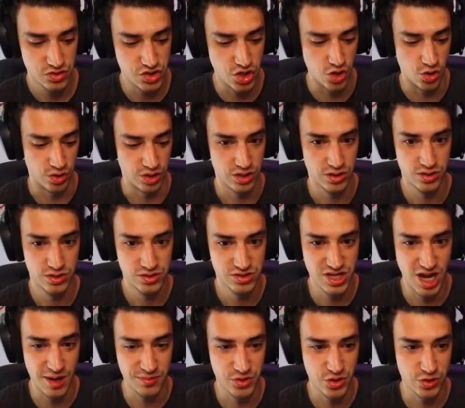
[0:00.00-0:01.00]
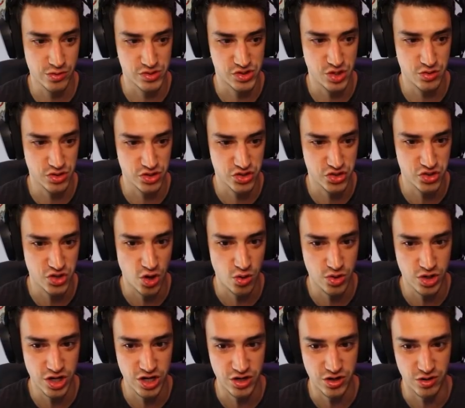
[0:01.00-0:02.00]
Dude, Tom Cruise, you are so
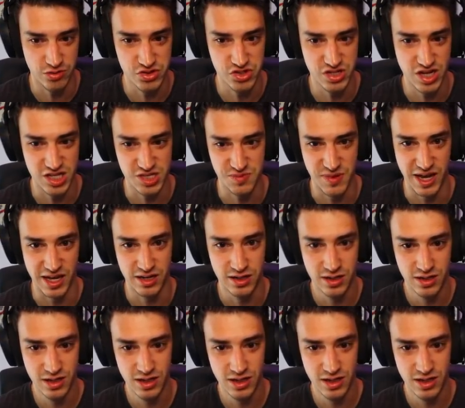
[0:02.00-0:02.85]
good at your own stunts, man.